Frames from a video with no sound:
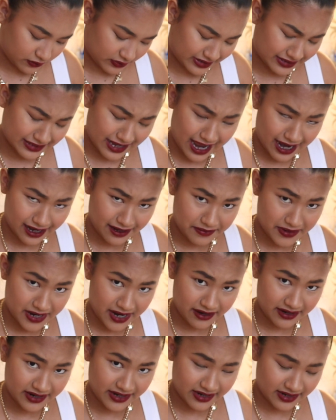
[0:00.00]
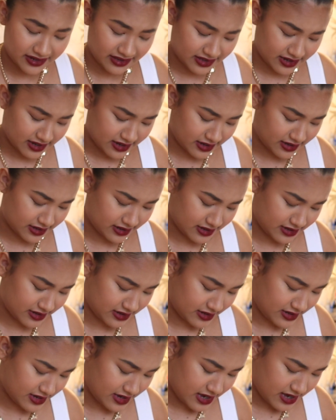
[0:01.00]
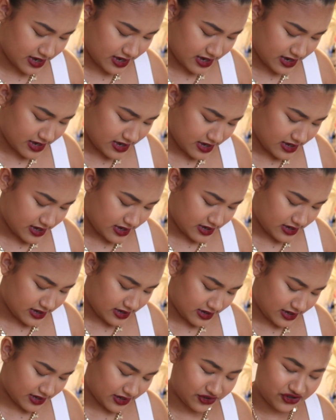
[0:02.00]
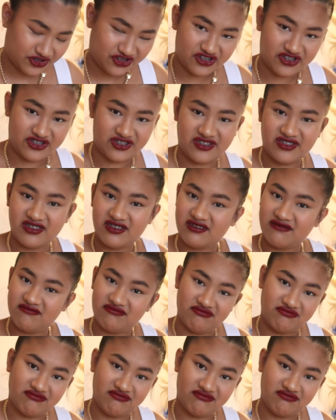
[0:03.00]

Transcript: sad about it, that it just,